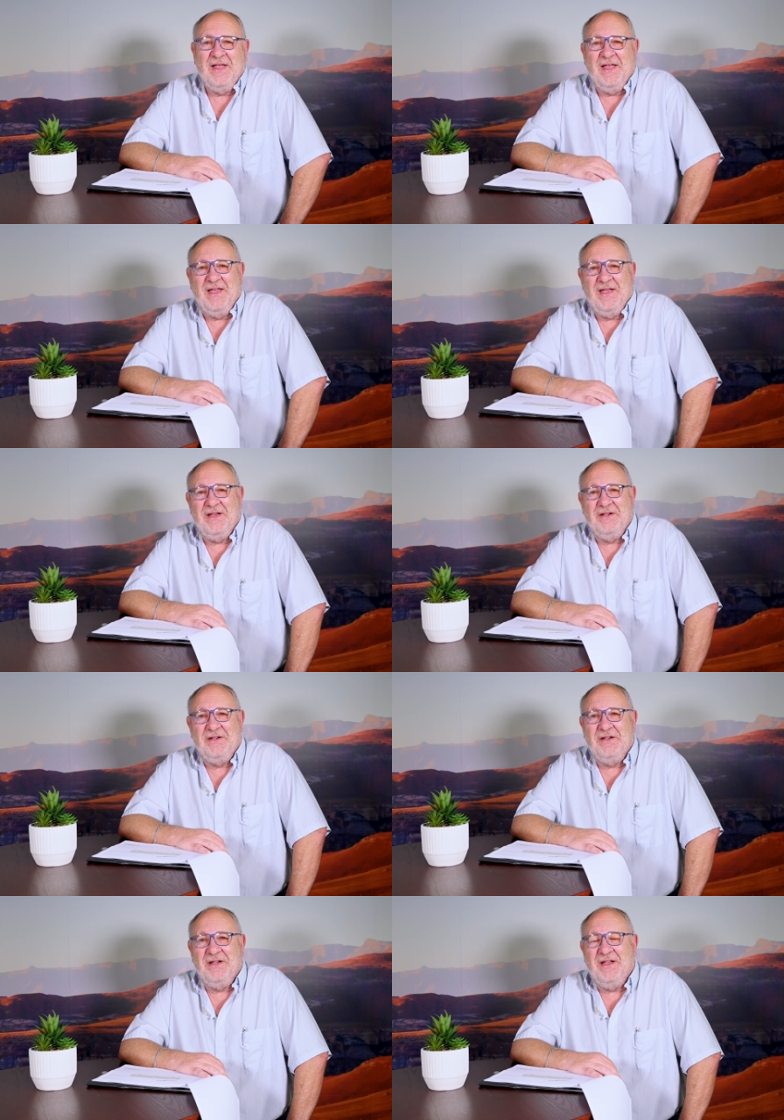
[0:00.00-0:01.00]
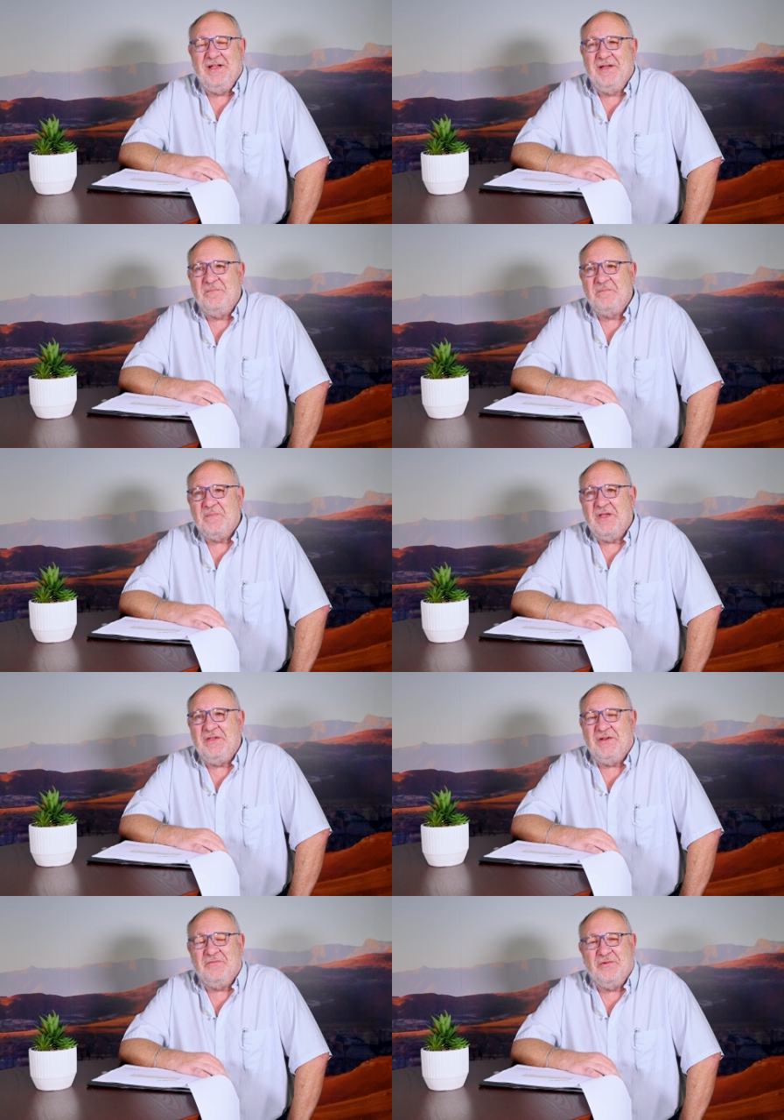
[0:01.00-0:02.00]
and
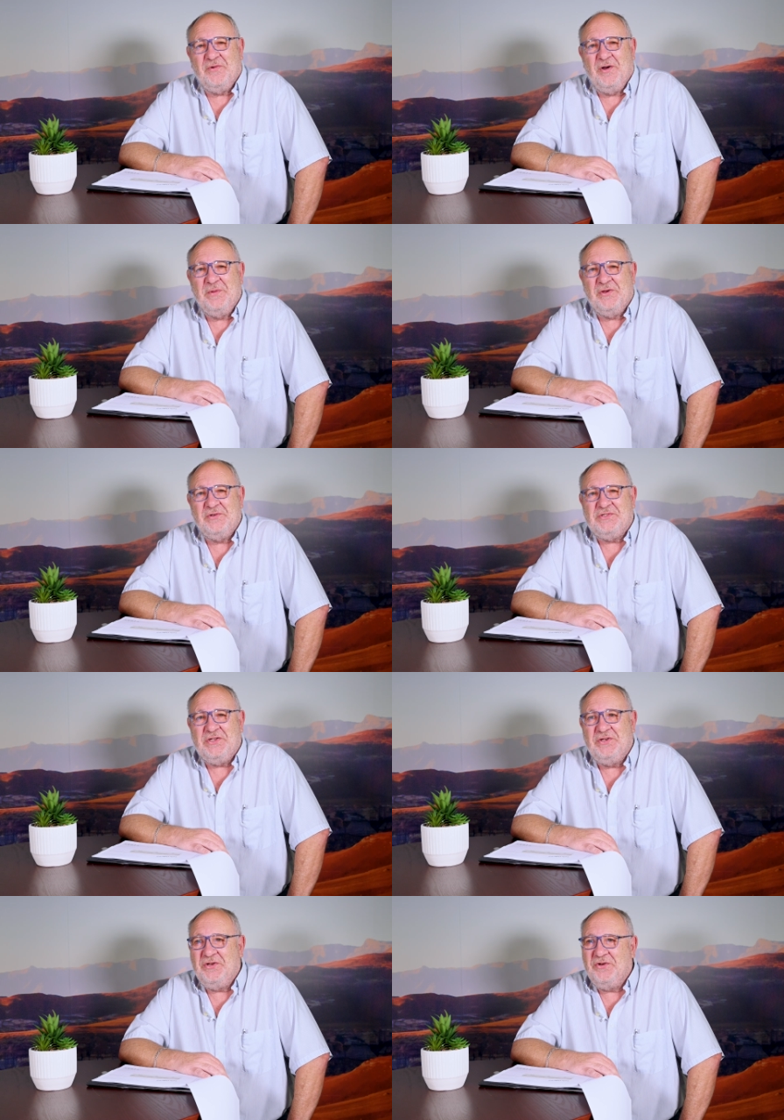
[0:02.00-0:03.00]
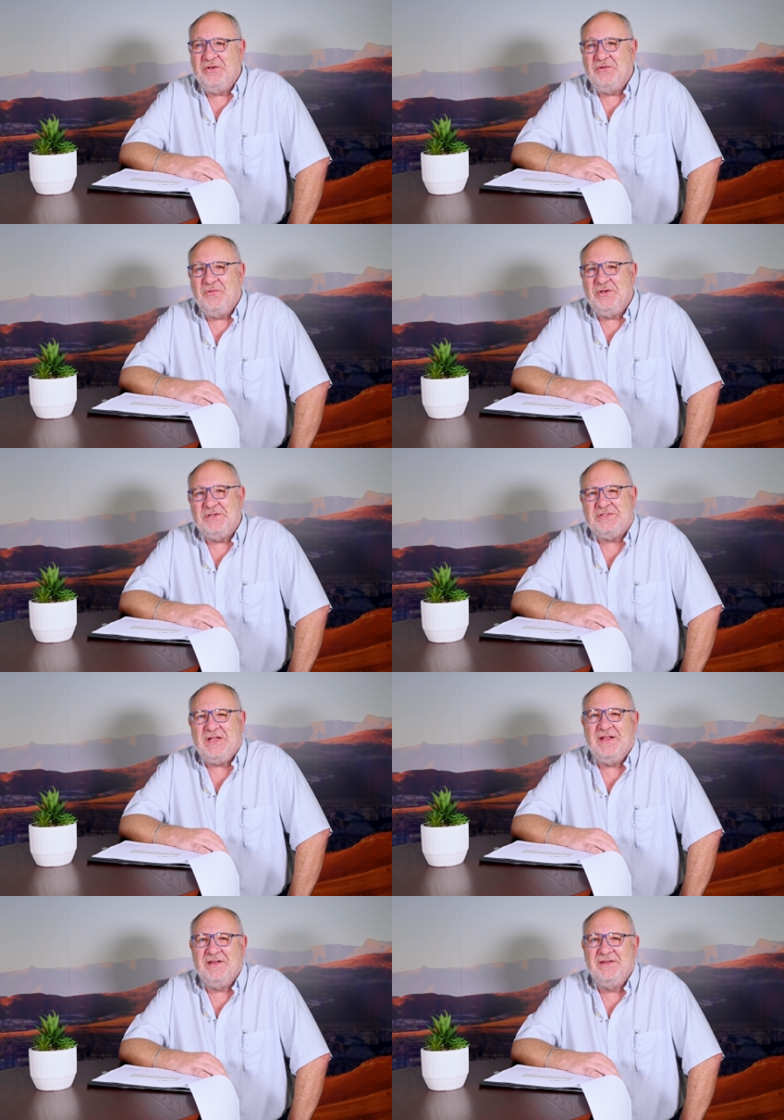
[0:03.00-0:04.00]
he had the farming concern, and on his first
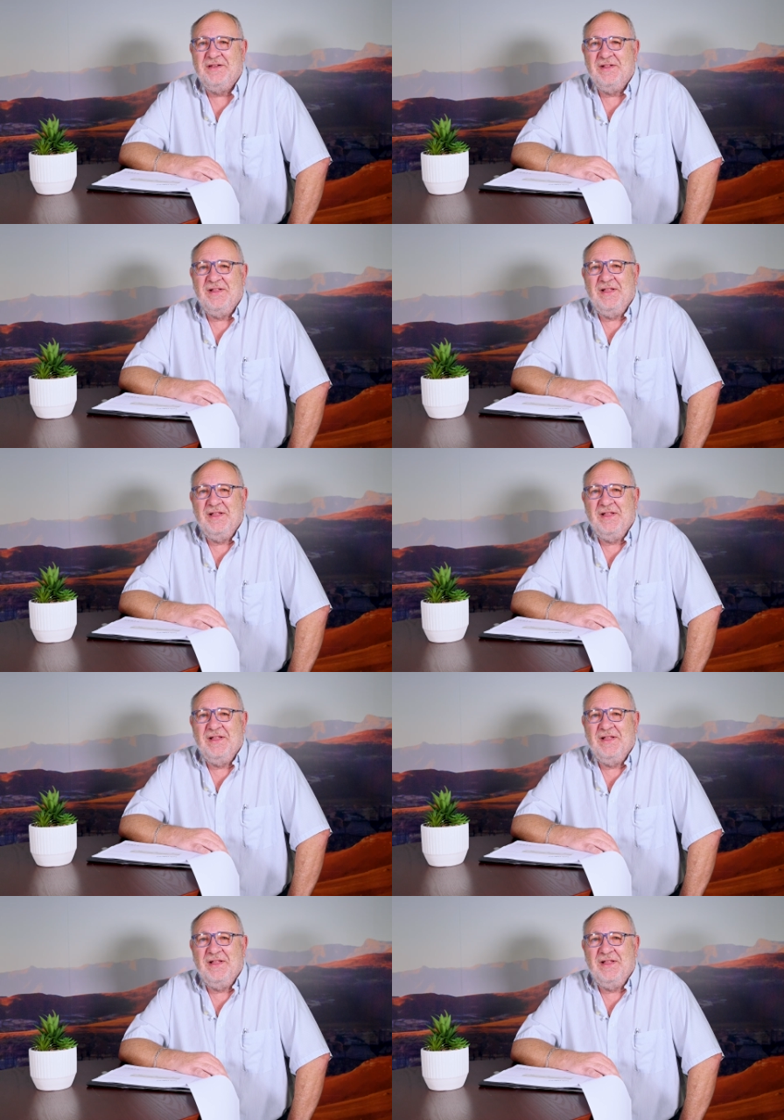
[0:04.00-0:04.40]
sale,